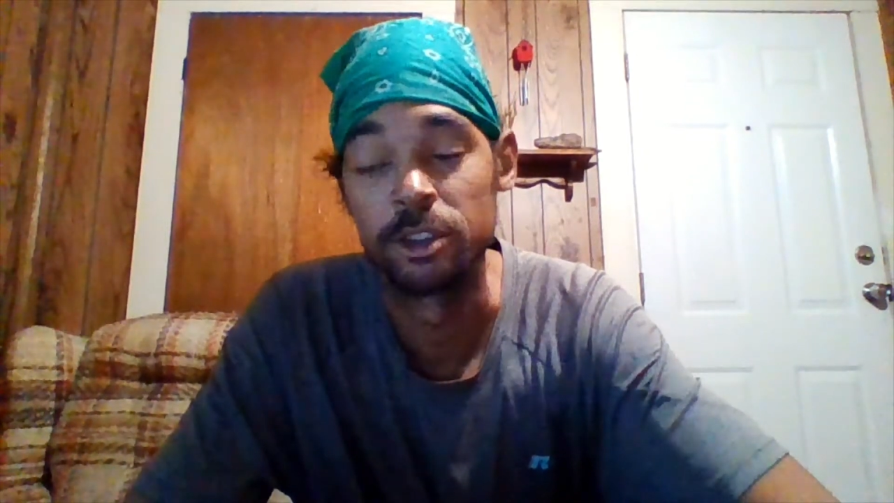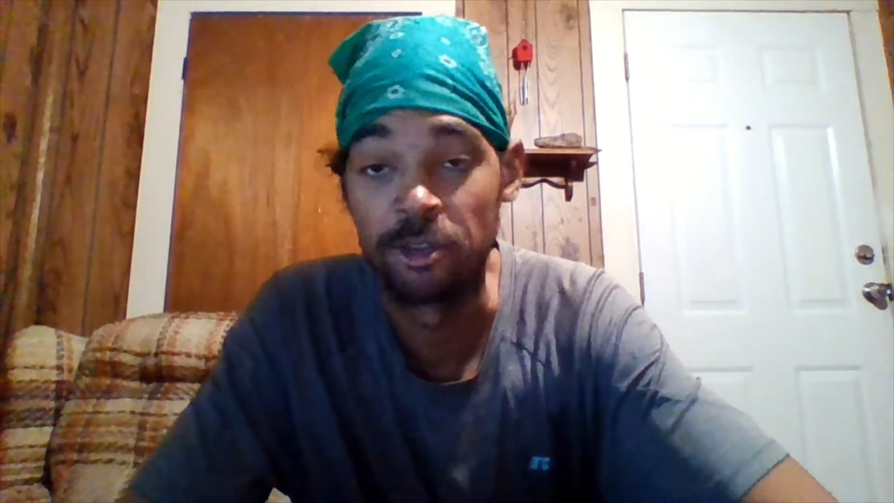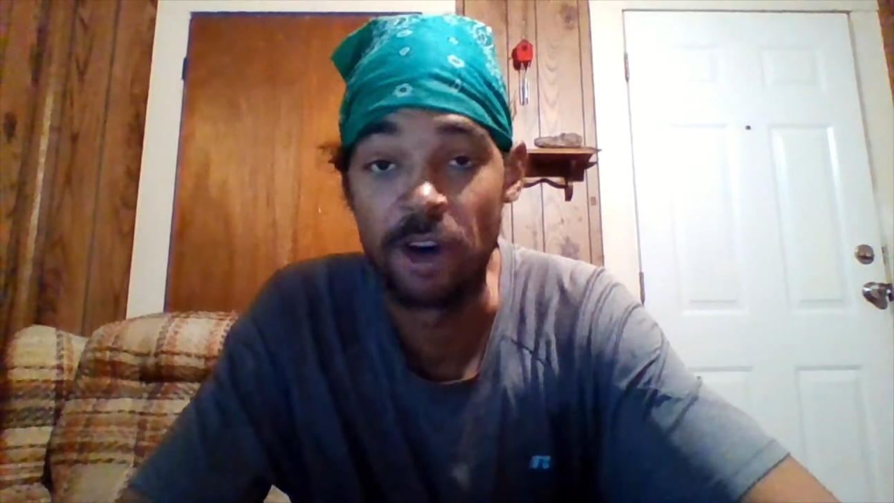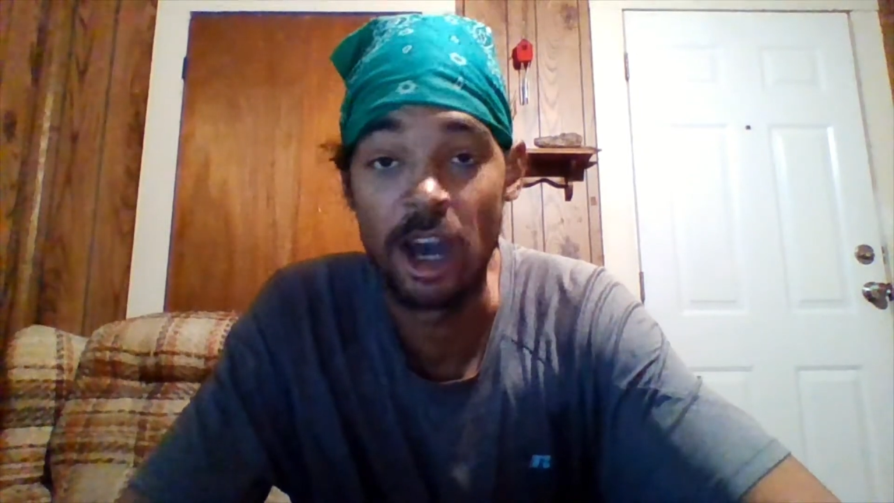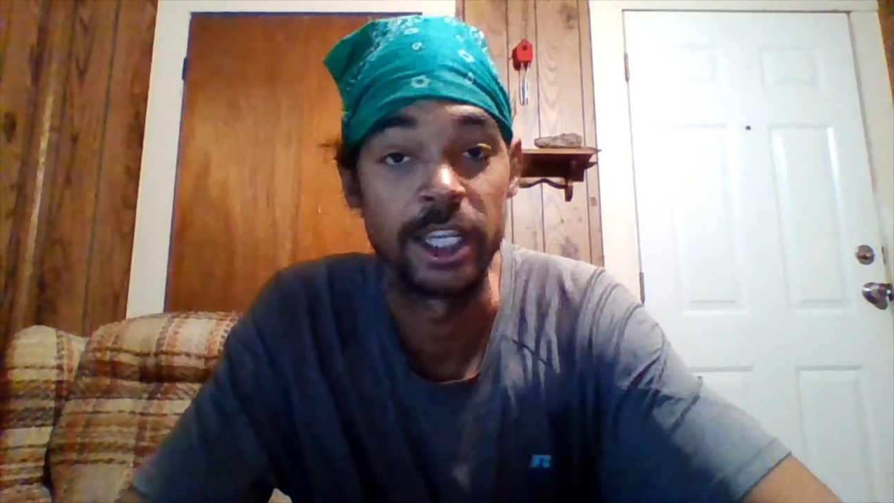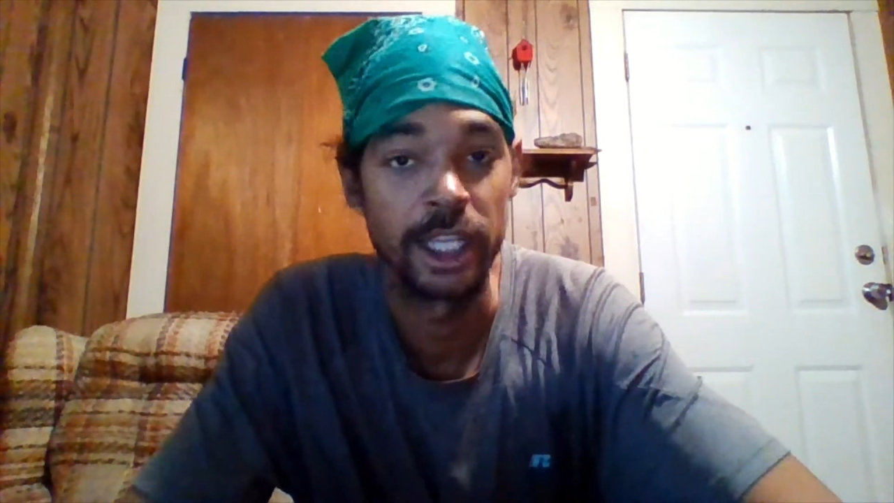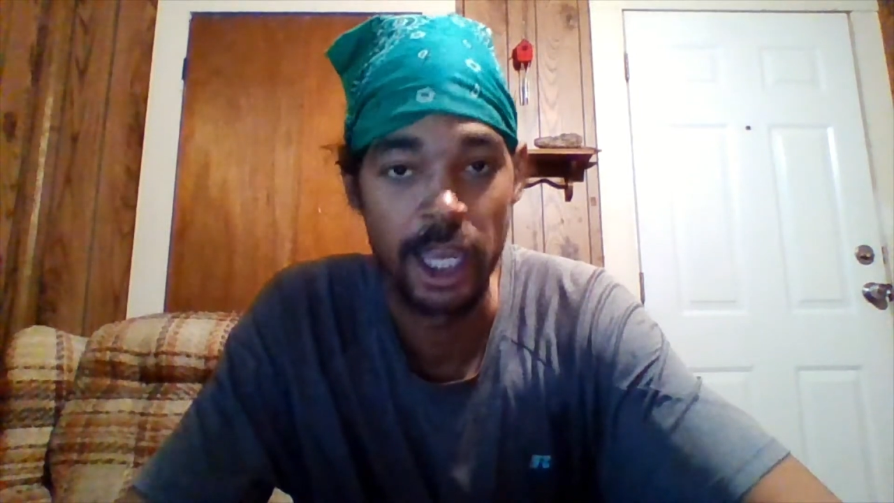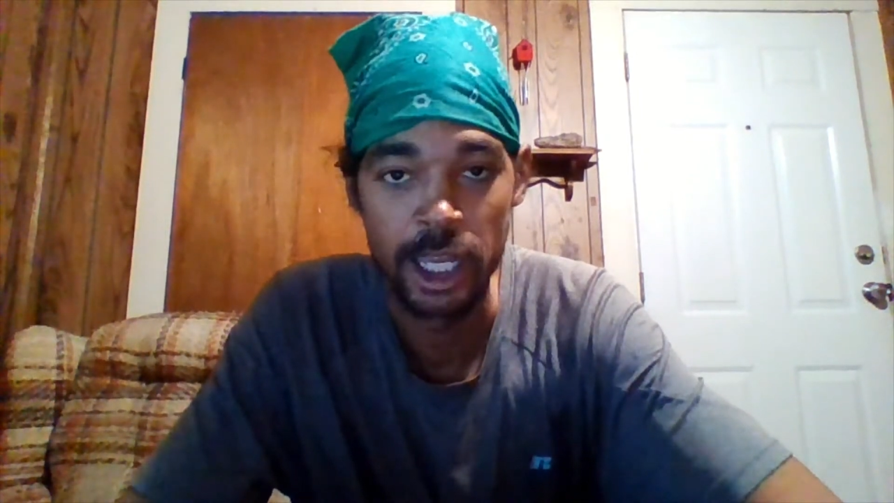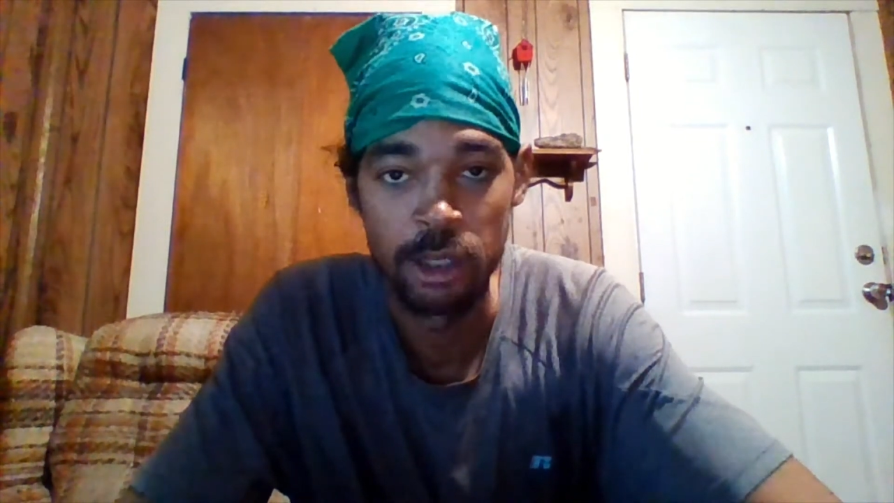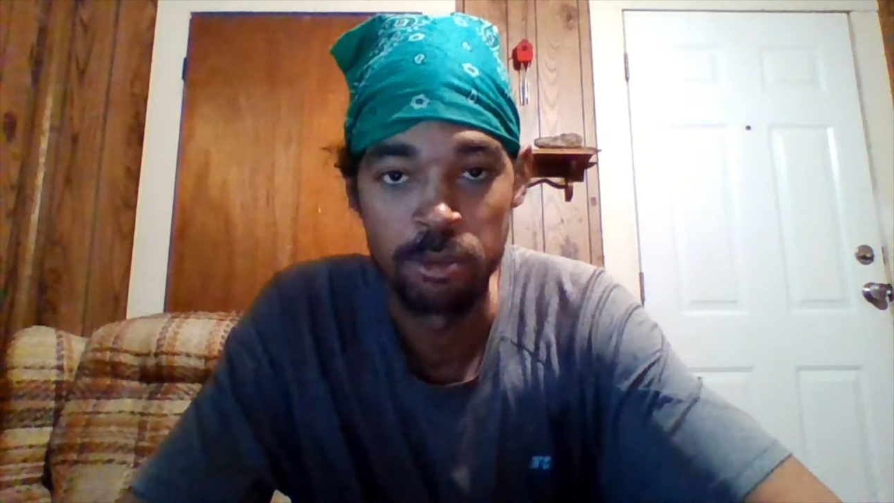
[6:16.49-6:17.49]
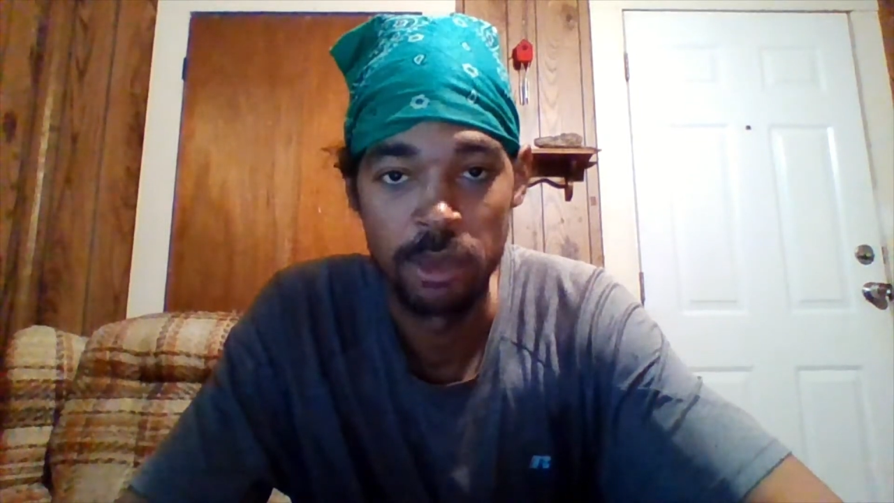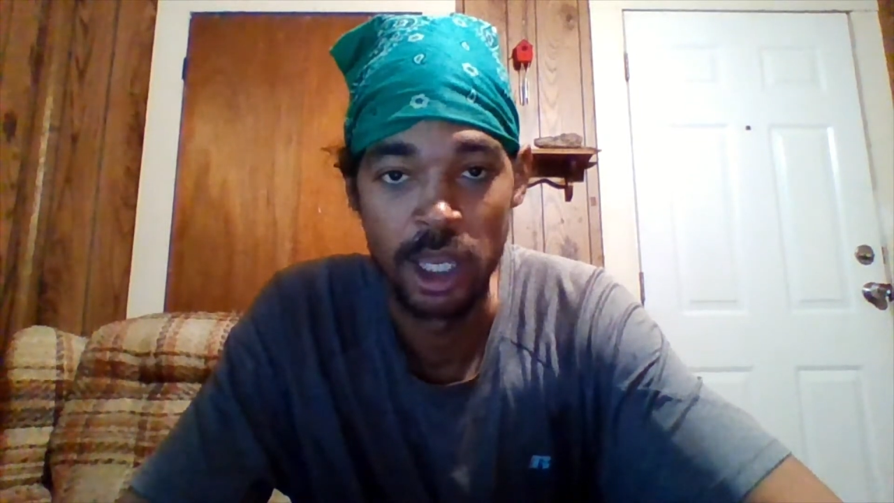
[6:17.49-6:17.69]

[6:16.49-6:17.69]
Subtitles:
the fight game.